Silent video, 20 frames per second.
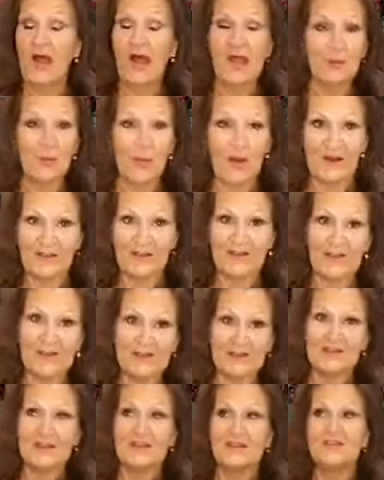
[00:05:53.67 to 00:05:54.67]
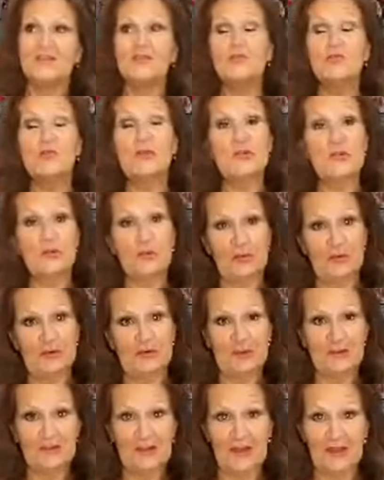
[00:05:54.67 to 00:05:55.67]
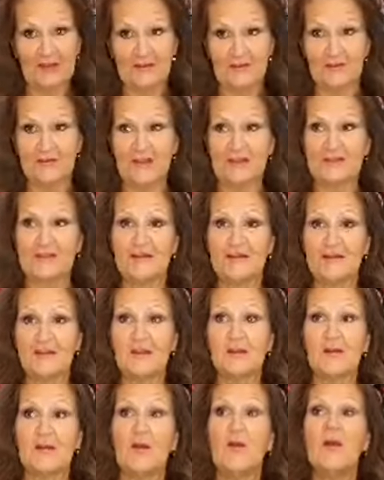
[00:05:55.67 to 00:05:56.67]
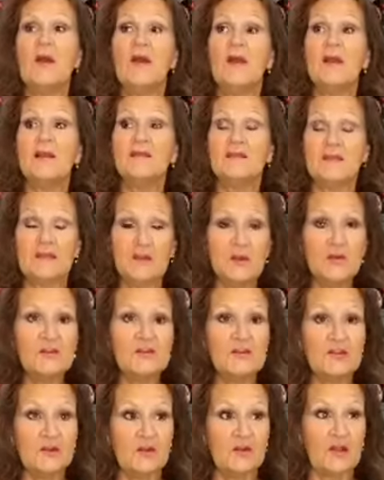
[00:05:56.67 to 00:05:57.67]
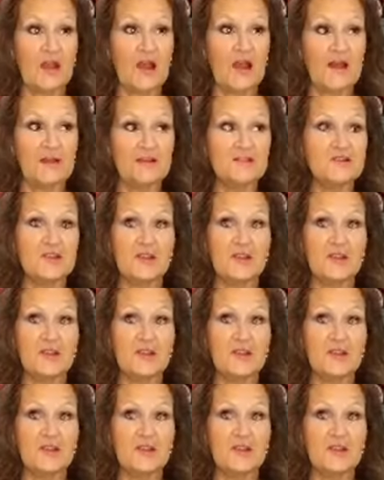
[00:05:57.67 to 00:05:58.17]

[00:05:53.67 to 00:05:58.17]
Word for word: I wanted this super duper deluxe fancy stereo because I knew I was going to go to college.